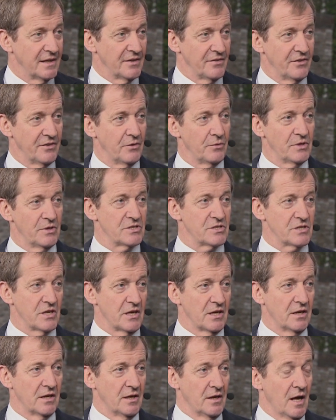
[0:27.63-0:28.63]
it's
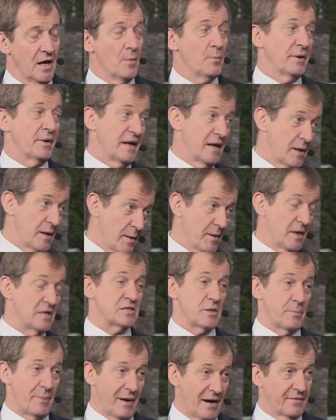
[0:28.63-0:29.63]

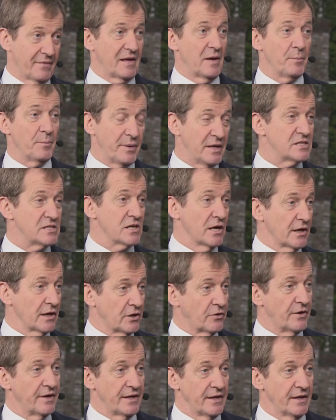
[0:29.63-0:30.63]
about the MPs, I
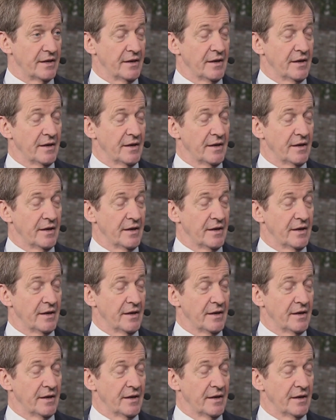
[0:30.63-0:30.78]
agree.